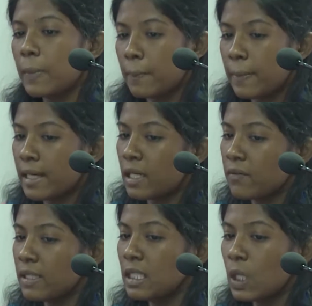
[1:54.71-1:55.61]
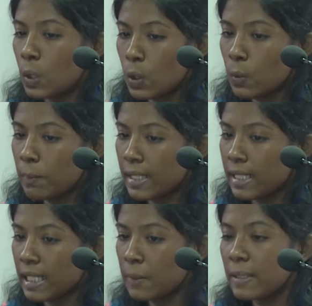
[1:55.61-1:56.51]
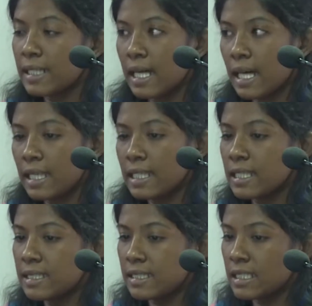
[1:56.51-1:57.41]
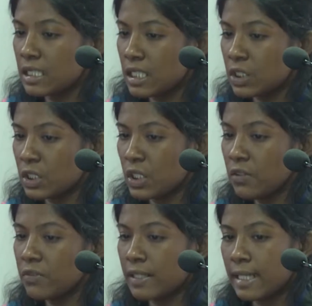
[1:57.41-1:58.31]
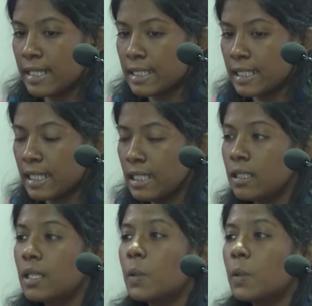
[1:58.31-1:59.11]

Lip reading: prepared with low, medium and high concentration of creatinine